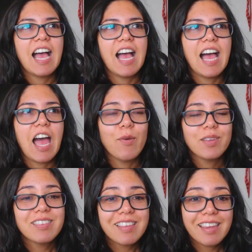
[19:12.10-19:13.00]
I
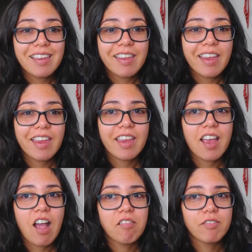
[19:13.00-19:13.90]
was
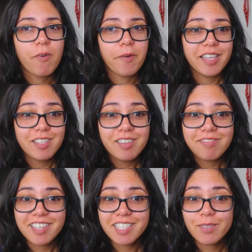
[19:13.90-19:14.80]
thinking of going to the
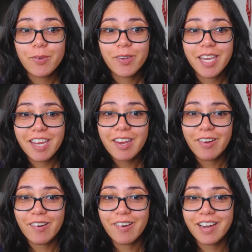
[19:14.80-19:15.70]
festival
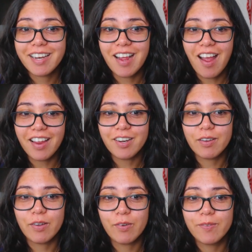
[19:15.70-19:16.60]
here in
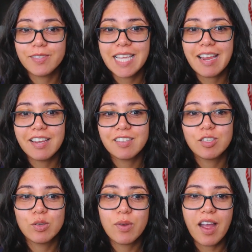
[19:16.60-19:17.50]
Idaho that is
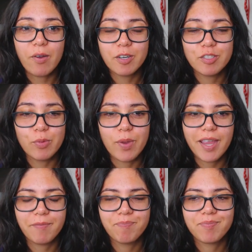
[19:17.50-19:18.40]
2 hours
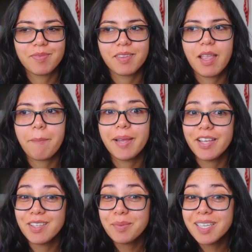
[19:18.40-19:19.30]
away. My
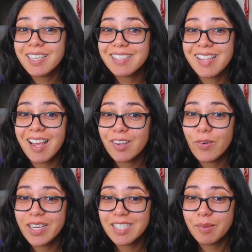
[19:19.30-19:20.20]
husband is not
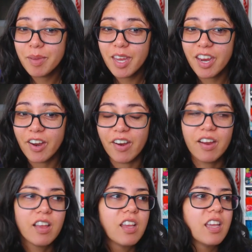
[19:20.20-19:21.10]
going to be here,
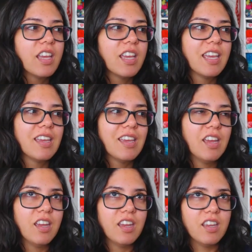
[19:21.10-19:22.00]

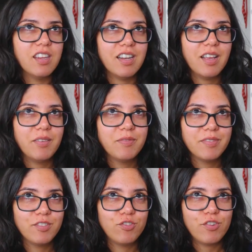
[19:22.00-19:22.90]
and
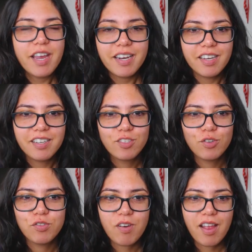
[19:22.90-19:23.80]
I'm dreading
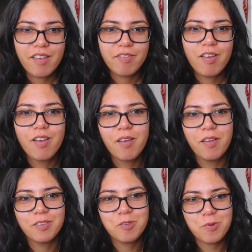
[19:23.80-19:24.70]
to drive
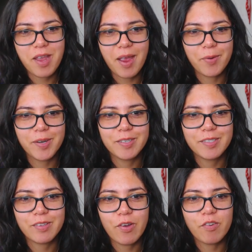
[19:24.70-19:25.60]
2
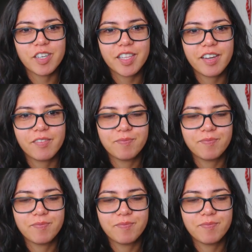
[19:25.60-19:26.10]
hours over there.